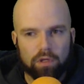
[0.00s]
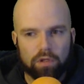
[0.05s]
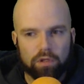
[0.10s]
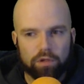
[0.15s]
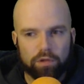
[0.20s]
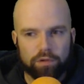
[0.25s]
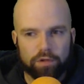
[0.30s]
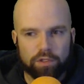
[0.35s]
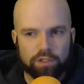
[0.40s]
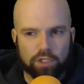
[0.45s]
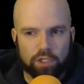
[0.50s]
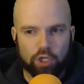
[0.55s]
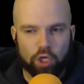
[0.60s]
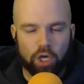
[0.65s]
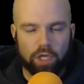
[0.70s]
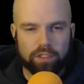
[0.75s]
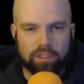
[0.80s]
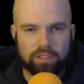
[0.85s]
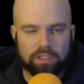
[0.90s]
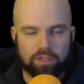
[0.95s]
there's a
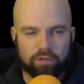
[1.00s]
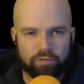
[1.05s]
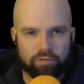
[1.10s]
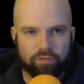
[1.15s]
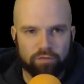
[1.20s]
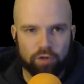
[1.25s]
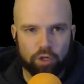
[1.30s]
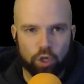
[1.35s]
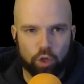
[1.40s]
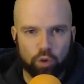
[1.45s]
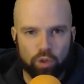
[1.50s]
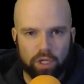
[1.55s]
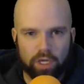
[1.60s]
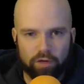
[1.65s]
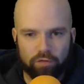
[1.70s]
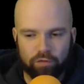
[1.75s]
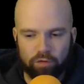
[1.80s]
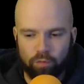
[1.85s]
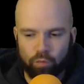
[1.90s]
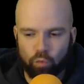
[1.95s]
constant flow, like
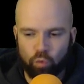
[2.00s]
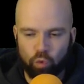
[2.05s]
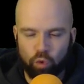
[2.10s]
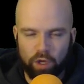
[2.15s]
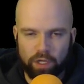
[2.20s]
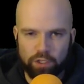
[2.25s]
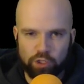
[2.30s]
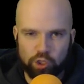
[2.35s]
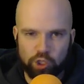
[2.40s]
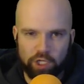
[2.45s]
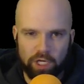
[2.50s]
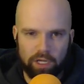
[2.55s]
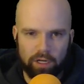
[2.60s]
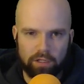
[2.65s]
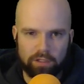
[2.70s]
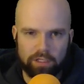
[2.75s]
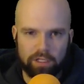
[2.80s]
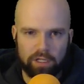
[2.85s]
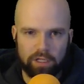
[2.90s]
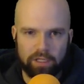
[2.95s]
from one channel
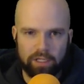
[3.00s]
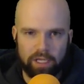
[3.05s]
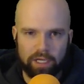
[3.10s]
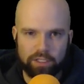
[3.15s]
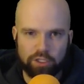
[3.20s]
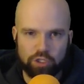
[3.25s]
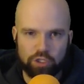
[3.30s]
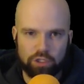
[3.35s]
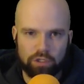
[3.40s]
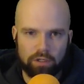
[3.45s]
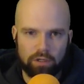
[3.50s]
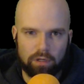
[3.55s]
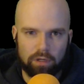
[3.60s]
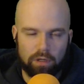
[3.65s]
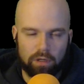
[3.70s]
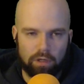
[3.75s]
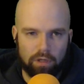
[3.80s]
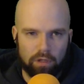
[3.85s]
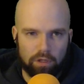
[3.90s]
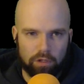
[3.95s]
to the next. You're,
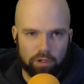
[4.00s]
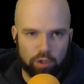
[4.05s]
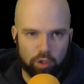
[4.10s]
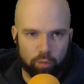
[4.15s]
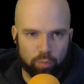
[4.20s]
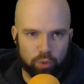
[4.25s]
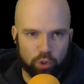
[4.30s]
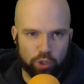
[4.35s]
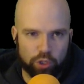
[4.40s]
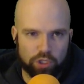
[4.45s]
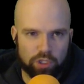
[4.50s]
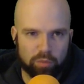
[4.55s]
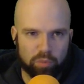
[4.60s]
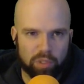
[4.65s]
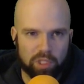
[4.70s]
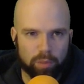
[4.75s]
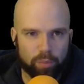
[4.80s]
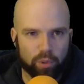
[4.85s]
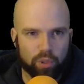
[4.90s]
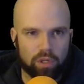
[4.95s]
you're pushing
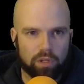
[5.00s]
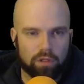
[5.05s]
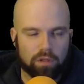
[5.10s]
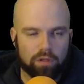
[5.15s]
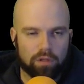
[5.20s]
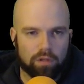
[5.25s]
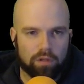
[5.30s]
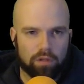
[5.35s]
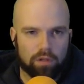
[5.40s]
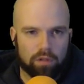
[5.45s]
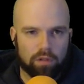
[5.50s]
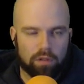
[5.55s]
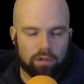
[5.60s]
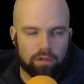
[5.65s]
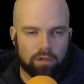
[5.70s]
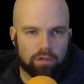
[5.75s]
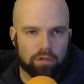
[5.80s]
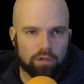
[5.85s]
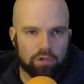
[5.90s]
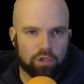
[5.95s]
people,
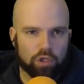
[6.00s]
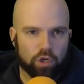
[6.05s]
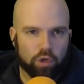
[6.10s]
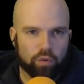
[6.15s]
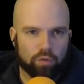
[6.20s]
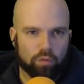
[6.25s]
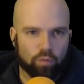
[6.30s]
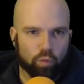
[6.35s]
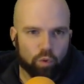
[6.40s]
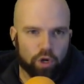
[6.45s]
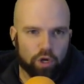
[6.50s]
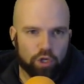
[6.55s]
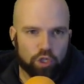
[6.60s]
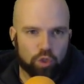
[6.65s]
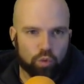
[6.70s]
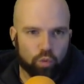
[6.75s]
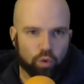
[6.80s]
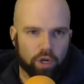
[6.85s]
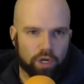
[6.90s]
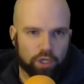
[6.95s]
you know, where you
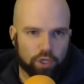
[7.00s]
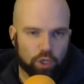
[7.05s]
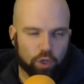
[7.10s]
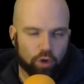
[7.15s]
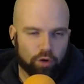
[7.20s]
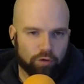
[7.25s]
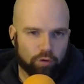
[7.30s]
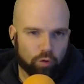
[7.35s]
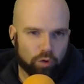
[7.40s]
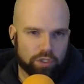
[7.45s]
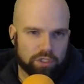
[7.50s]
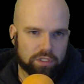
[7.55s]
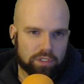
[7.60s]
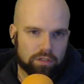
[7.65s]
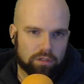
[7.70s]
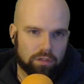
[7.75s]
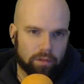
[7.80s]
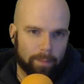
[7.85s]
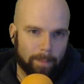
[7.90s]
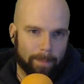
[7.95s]
want to go. Of course,
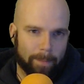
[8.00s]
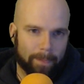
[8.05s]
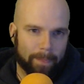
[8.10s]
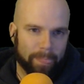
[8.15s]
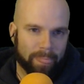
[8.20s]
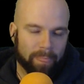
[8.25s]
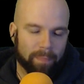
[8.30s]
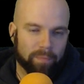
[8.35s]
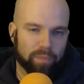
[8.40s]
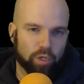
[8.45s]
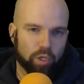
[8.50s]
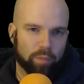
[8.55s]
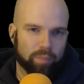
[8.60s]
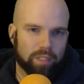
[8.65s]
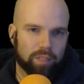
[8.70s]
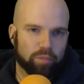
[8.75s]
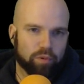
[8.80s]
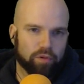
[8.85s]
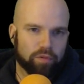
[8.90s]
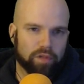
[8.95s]
there are
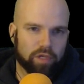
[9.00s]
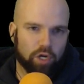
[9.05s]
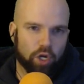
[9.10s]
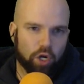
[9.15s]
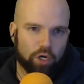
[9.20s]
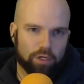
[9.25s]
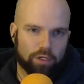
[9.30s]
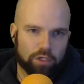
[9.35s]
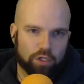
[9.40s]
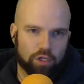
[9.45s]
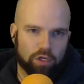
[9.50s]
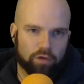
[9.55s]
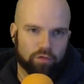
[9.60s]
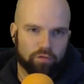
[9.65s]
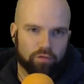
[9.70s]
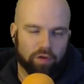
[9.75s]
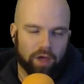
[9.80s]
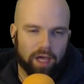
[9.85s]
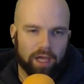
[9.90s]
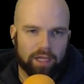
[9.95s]
people that aren't going to
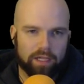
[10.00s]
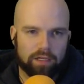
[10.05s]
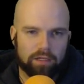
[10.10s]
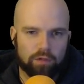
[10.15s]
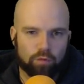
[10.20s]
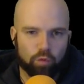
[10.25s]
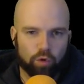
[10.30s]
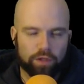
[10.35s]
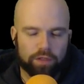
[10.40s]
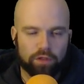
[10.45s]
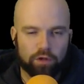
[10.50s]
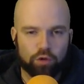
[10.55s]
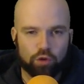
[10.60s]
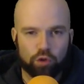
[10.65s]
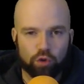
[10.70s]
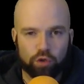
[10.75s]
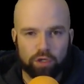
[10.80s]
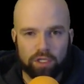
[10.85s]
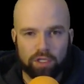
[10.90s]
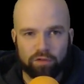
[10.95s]
find what they're
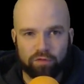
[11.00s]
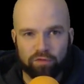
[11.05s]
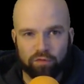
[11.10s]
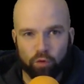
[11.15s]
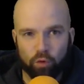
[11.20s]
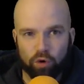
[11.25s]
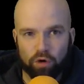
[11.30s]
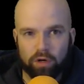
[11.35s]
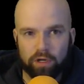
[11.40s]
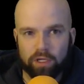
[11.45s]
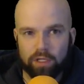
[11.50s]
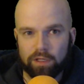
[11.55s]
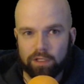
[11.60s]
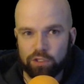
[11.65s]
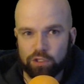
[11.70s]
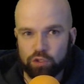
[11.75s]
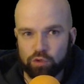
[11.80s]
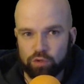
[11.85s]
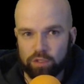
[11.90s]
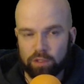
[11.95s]
looking for in the
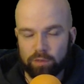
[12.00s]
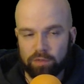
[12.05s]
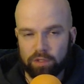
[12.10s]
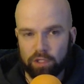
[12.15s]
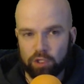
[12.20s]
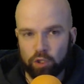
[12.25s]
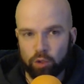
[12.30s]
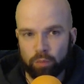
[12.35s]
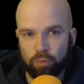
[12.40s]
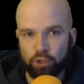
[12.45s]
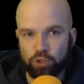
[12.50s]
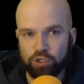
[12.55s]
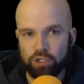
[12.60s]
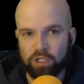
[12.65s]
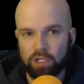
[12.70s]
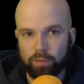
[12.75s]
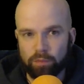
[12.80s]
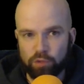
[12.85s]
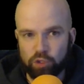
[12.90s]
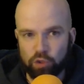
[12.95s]
stream that you're pushing
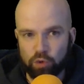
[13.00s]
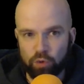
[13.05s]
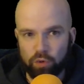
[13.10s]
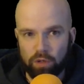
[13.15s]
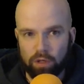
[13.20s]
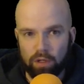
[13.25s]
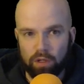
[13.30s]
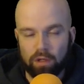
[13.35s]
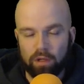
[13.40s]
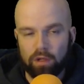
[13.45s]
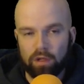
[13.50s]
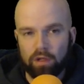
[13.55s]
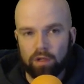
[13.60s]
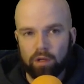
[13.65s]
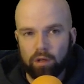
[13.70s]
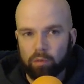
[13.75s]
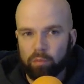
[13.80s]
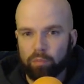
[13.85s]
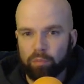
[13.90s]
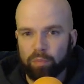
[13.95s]
them to,
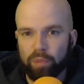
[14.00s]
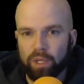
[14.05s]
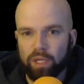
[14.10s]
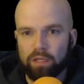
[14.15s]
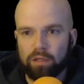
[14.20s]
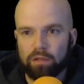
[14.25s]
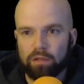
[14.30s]
but